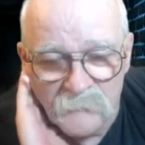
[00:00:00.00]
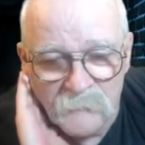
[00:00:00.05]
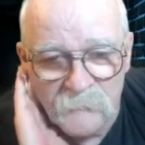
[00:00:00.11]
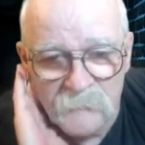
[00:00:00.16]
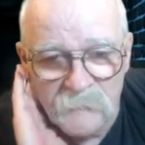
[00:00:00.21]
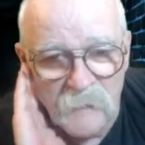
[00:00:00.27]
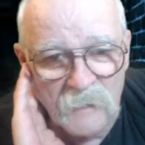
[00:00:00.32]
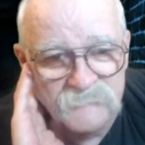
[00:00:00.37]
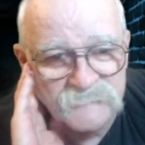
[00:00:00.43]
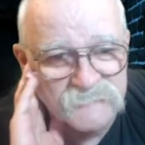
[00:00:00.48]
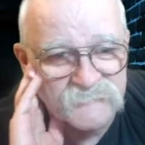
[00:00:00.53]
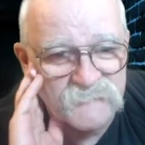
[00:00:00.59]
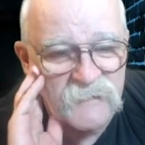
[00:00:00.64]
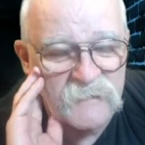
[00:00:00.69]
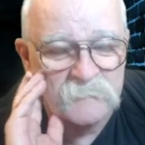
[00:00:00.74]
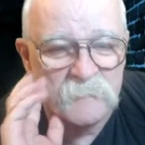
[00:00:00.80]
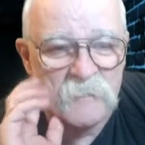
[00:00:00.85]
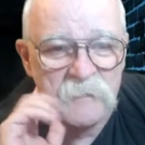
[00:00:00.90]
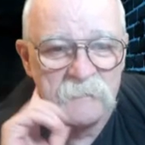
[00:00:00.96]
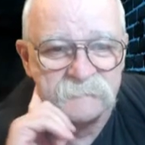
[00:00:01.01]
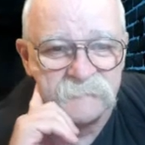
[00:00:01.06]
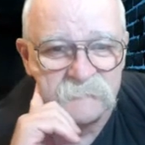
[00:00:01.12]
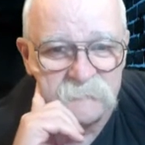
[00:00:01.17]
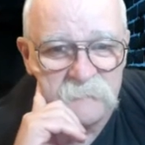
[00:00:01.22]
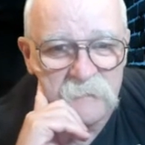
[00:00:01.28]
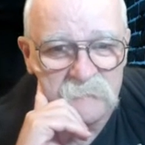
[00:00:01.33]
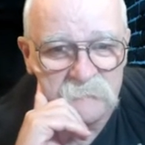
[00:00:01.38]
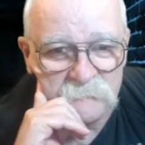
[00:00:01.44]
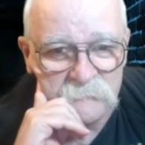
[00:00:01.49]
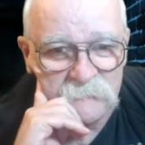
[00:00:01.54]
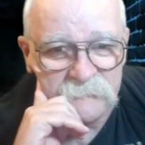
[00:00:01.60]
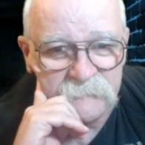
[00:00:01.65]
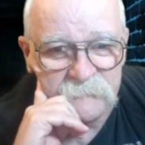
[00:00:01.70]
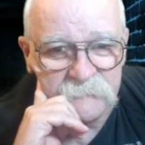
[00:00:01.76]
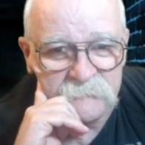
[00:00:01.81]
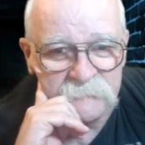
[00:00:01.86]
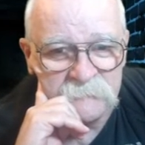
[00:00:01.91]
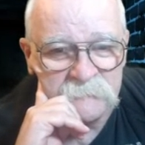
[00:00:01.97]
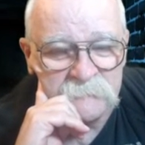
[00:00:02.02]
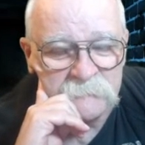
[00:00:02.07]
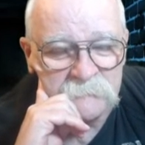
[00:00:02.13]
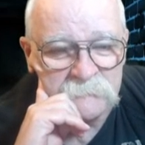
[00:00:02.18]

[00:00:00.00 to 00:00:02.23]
Yeah, I just came on tonight, Lincoln.